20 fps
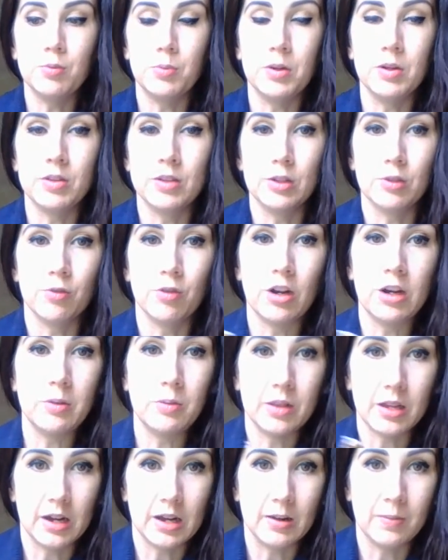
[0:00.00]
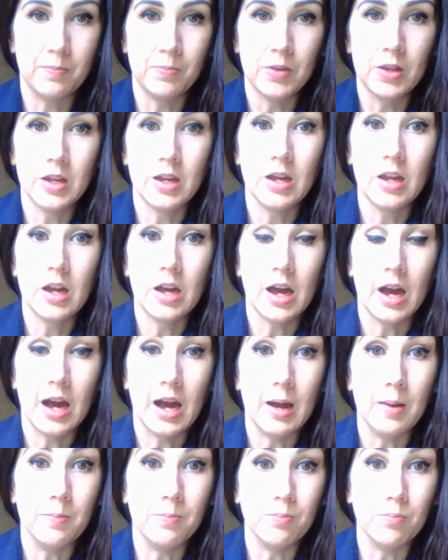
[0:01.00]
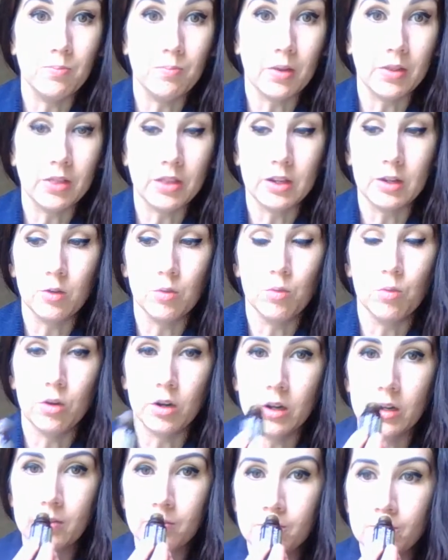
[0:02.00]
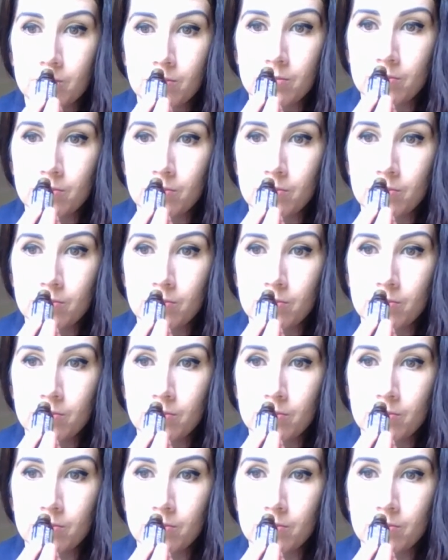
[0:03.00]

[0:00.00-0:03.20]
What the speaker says: We got this free with our monthly order,